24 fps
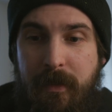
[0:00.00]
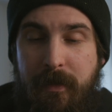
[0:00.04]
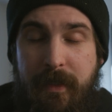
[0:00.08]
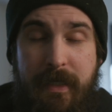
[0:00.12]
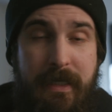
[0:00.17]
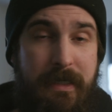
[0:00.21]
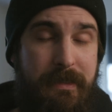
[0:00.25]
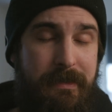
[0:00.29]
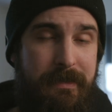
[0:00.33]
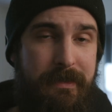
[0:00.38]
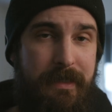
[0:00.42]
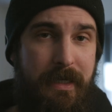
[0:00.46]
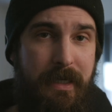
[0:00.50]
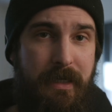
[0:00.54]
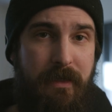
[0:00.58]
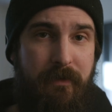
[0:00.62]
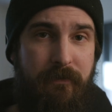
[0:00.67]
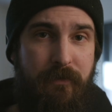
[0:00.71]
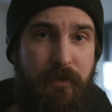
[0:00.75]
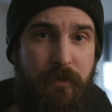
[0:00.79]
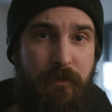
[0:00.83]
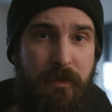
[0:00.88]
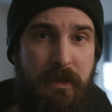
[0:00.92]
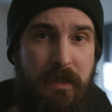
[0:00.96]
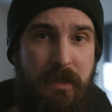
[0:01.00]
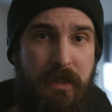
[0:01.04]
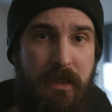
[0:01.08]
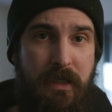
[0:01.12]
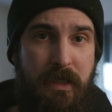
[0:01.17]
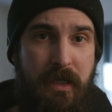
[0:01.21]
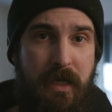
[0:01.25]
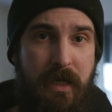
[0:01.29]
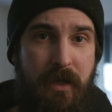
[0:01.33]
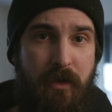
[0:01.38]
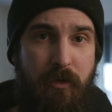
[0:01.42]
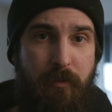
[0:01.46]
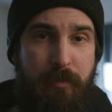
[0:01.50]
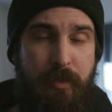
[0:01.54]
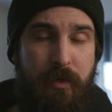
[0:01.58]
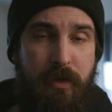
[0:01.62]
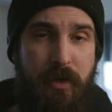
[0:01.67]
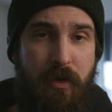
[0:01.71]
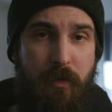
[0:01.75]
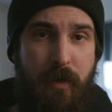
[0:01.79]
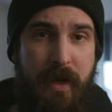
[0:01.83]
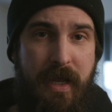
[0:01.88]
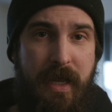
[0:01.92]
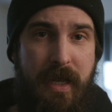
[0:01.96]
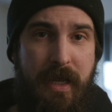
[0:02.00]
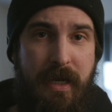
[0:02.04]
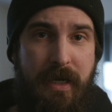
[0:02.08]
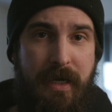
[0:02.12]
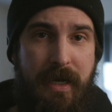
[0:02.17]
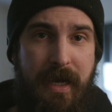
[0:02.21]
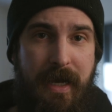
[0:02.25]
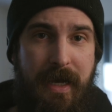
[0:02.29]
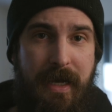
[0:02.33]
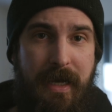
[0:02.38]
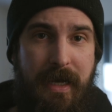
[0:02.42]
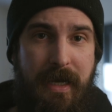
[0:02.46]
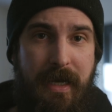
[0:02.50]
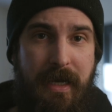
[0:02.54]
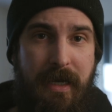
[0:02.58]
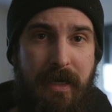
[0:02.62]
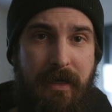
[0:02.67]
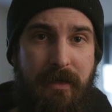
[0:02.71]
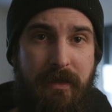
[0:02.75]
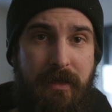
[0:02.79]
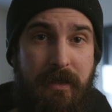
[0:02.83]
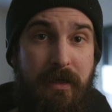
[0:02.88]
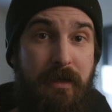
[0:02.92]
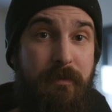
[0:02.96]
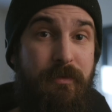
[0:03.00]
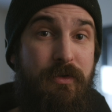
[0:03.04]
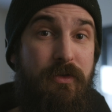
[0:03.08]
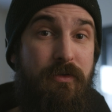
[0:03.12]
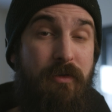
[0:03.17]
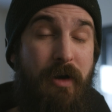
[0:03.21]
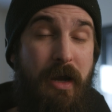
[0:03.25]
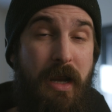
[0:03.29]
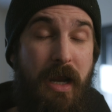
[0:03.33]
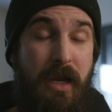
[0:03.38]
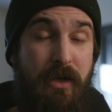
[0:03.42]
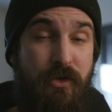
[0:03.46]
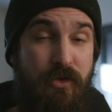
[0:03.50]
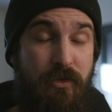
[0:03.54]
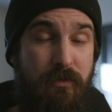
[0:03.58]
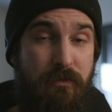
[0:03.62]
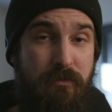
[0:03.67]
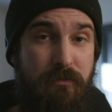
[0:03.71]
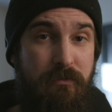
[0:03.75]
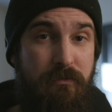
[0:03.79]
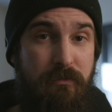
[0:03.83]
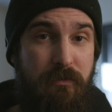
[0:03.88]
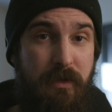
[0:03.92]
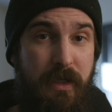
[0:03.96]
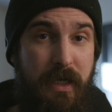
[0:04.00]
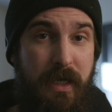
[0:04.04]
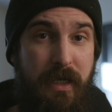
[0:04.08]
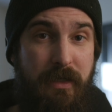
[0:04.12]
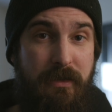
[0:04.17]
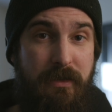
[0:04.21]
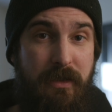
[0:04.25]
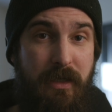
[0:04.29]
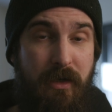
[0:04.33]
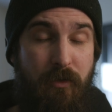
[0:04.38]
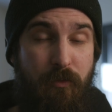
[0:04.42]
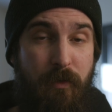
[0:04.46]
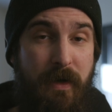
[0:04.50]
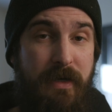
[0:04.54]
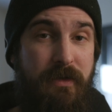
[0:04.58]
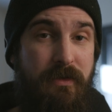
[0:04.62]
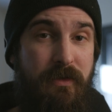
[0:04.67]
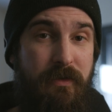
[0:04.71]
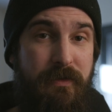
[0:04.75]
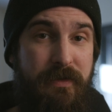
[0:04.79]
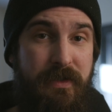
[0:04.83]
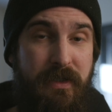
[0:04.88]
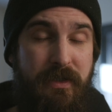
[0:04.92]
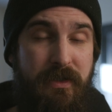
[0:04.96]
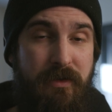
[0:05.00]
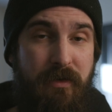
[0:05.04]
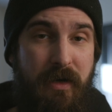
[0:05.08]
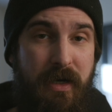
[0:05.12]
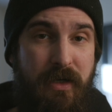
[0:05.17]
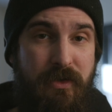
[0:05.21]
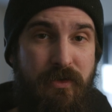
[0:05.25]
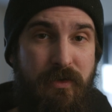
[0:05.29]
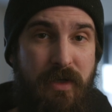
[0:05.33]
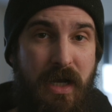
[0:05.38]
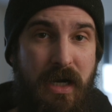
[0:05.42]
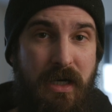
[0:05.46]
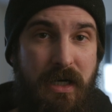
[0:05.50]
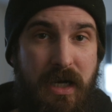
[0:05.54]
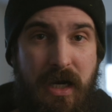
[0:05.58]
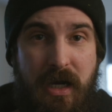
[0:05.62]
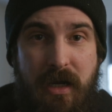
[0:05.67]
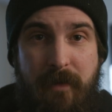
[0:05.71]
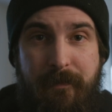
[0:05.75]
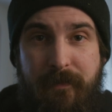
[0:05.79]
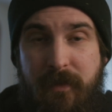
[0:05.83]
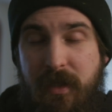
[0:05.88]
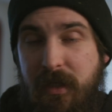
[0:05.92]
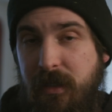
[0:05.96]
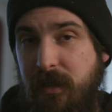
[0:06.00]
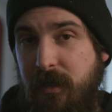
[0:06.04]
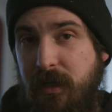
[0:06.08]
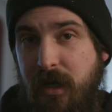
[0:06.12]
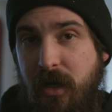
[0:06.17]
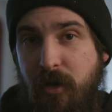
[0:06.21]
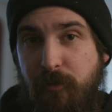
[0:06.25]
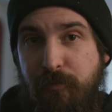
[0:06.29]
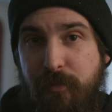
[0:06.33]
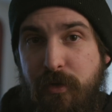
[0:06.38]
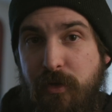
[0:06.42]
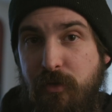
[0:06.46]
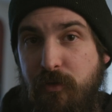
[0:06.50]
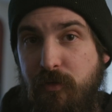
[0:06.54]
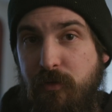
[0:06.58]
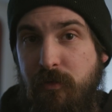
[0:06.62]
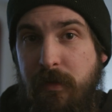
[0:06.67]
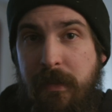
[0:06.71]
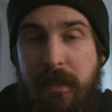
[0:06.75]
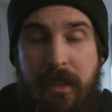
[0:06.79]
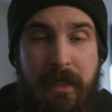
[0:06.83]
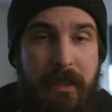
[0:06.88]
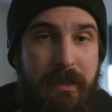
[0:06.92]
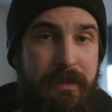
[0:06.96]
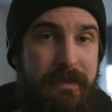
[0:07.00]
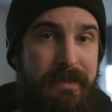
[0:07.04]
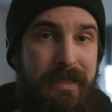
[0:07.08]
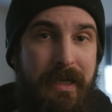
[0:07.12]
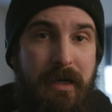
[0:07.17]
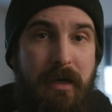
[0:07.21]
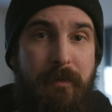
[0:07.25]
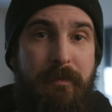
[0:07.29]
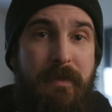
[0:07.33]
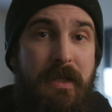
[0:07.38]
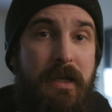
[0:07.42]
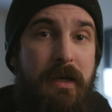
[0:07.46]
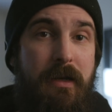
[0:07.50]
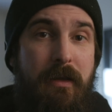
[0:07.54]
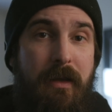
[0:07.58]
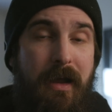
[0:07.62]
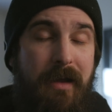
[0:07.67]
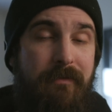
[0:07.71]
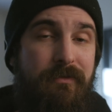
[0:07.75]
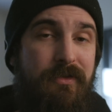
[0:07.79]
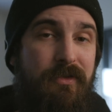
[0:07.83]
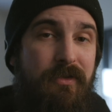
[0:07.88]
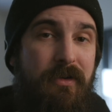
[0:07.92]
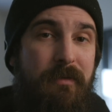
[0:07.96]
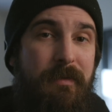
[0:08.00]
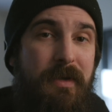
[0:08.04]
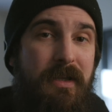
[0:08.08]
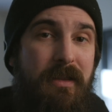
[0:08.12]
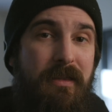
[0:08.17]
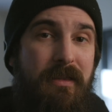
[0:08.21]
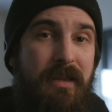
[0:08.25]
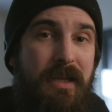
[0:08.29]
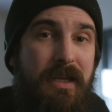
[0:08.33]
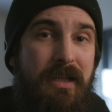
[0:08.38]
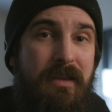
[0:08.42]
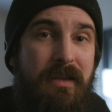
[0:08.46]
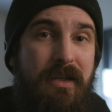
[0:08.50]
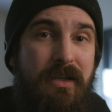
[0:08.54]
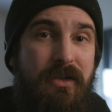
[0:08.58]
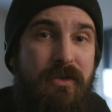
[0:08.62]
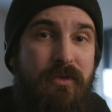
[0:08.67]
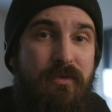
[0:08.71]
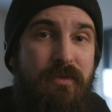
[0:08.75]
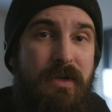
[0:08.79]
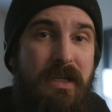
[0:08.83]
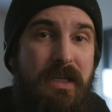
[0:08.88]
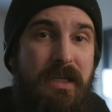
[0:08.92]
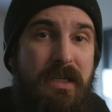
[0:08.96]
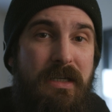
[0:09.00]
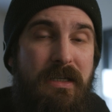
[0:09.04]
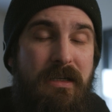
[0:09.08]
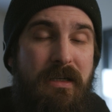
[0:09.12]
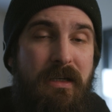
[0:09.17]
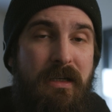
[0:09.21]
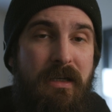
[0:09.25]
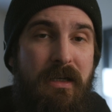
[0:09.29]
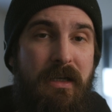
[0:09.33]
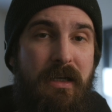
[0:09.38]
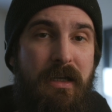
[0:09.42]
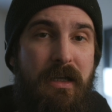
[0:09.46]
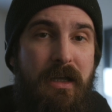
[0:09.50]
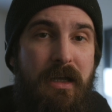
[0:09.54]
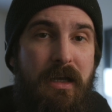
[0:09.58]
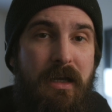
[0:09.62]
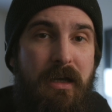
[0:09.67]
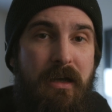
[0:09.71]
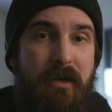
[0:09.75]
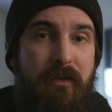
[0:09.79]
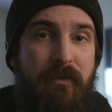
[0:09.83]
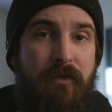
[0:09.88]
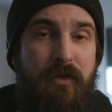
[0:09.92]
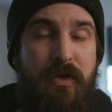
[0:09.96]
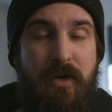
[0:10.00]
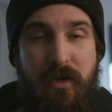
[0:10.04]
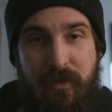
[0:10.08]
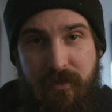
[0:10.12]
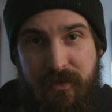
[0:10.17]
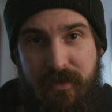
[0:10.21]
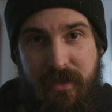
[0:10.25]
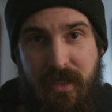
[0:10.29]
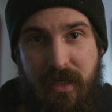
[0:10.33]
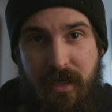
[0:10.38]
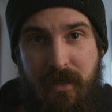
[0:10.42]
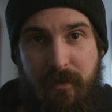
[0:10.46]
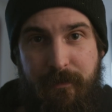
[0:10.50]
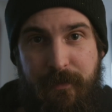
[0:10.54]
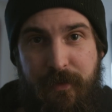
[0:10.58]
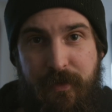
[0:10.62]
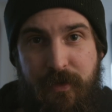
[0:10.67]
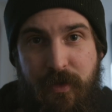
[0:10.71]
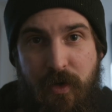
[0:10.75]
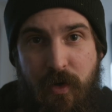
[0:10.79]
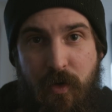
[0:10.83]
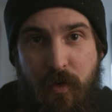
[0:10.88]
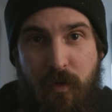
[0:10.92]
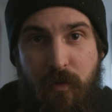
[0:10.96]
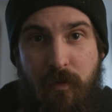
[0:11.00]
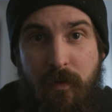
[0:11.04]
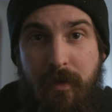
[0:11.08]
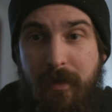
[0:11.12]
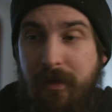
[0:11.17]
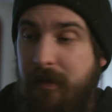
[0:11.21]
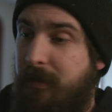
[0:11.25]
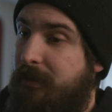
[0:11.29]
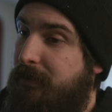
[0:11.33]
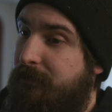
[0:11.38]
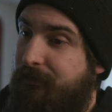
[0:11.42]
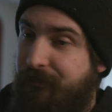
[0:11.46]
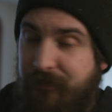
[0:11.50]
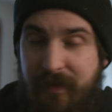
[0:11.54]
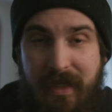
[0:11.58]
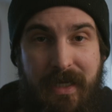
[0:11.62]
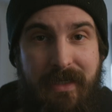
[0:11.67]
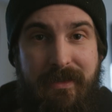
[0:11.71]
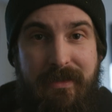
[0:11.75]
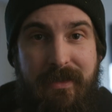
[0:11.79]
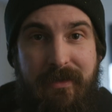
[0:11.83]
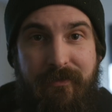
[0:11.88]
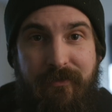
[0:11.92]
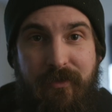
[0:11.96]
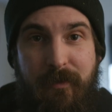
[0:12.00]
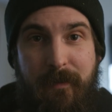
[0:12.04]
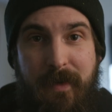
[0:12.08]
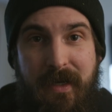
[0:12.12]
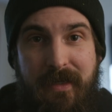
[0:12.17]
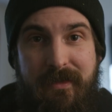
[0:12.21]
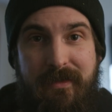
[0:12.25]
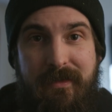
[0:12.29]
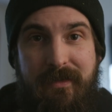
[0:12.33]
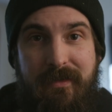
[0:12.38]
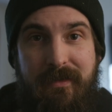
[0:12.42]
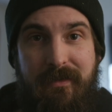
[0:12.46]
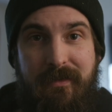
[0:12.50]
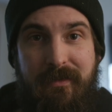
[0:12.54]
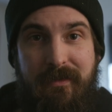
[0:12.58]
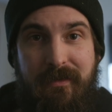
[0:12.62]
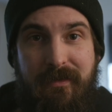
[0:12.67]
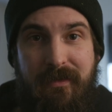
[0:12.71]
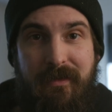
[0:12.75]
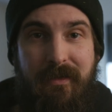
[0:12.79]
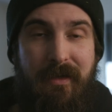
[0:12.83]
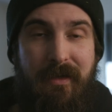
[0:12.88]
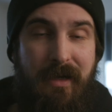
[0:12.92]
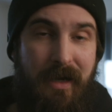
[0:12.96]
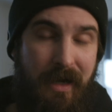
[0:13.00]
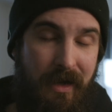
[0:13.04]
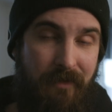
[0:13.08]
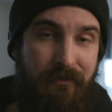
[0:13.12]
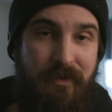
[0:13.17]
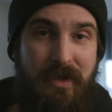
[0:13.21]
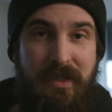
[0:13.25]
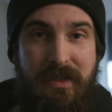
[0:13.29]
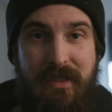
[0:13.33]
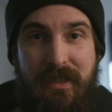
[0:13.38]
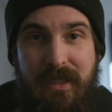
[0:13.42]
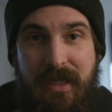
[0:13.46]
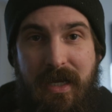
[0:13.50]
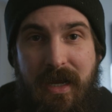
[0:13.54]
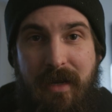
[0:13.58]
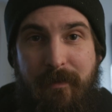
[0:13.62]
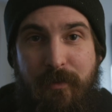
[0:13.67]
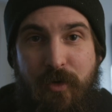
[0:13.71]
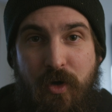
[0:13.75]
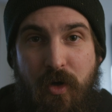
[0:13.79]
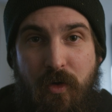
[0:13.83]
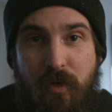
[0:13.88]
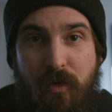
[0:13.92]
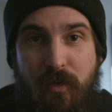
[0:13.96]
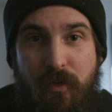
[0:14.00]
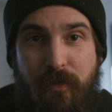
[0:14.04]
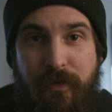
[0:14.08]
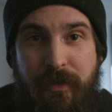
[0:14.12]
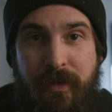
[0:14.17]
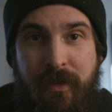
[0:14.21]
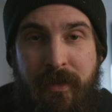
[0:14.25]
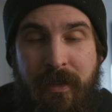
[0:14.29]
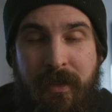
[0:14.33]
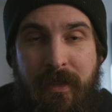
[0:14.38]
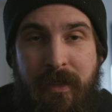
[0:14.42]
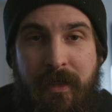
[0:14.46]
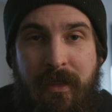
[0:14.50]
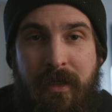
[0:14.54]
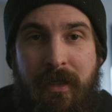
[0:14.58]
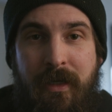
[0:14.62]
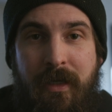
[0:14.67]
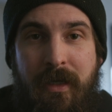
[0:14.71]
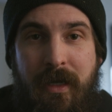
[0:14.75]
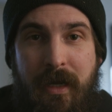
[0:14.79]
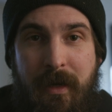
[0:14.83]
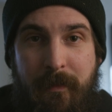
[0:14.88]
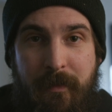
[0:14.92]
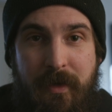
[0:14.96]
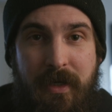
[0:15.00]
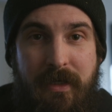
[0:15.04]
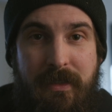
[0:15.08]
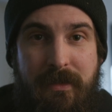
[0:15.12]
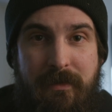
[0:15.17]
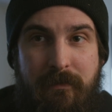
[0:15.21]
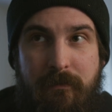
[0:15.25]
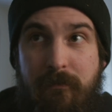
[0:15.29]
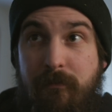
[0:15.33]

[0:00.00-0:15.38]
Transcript: Like he said, if you need any help, go ahead and hit up Stray Angel at rentals@strayangel.com. They can help you set up the live streaming thing that you need for your setup. So that's it from us. Obviously, I'm cold. I'm